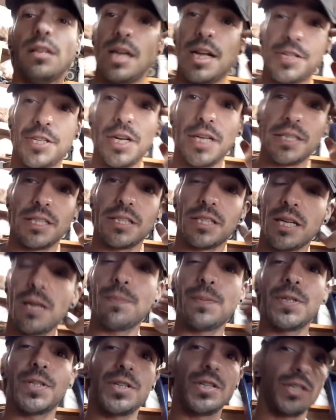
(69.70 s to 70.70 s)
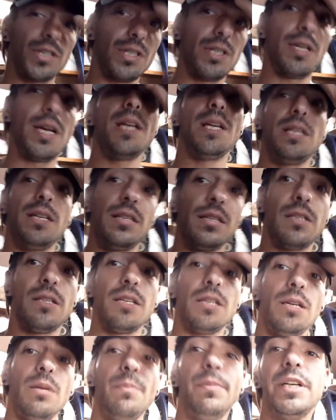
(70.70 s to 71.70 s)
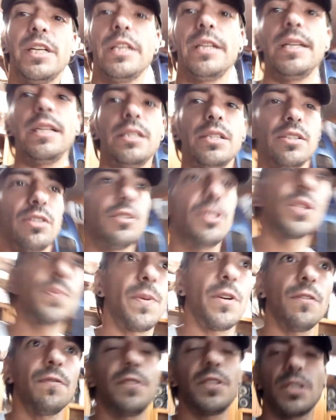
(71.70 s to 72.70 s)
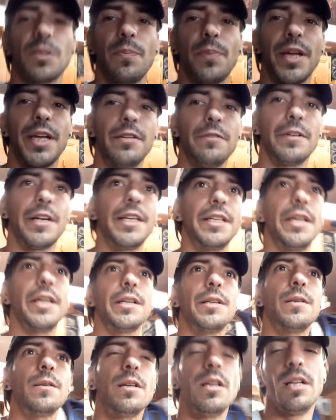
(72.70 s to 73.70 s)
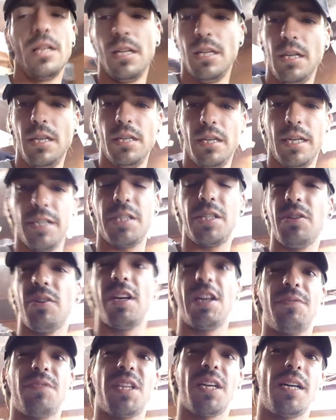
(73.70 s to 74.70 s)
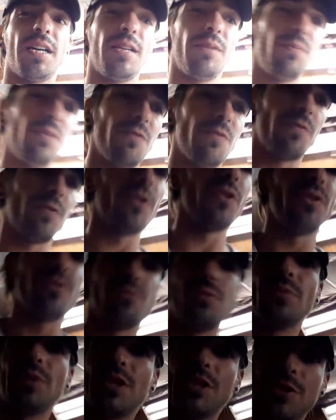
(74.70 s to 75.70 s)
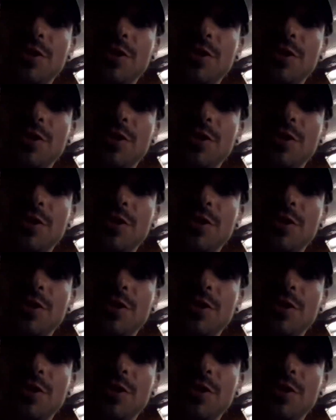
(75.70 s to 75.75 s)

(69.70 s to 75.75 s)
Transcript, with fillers: I checked the temperature and the humidity, so it's perfect to paint right now. I still have time before the real